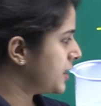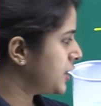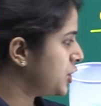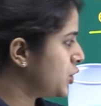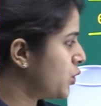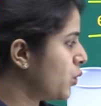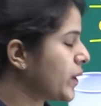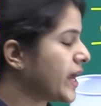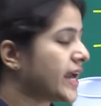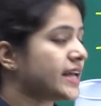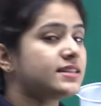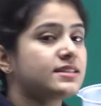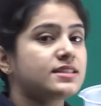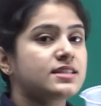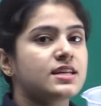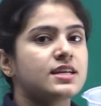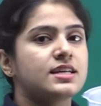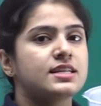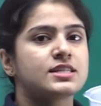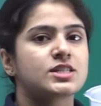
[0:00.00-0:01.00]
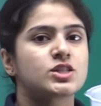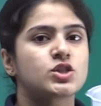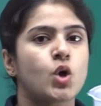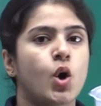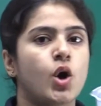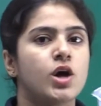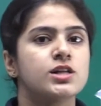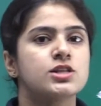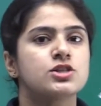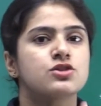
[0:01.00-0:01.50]
You get
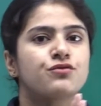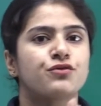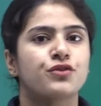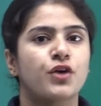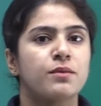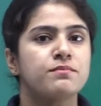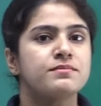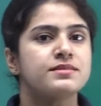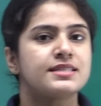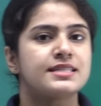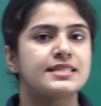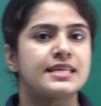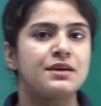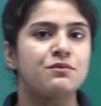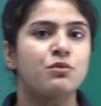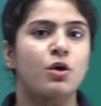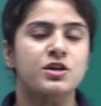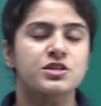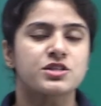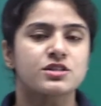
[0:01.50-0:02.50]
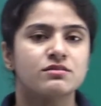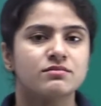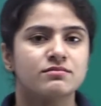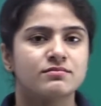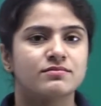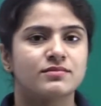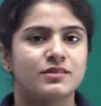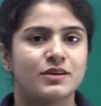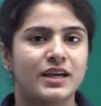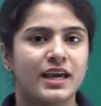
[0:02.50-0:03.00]
salt from seawater,
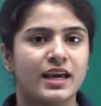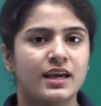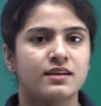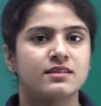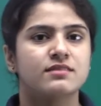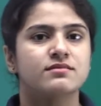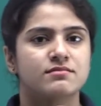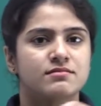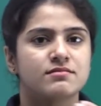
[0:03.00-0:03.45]
okay,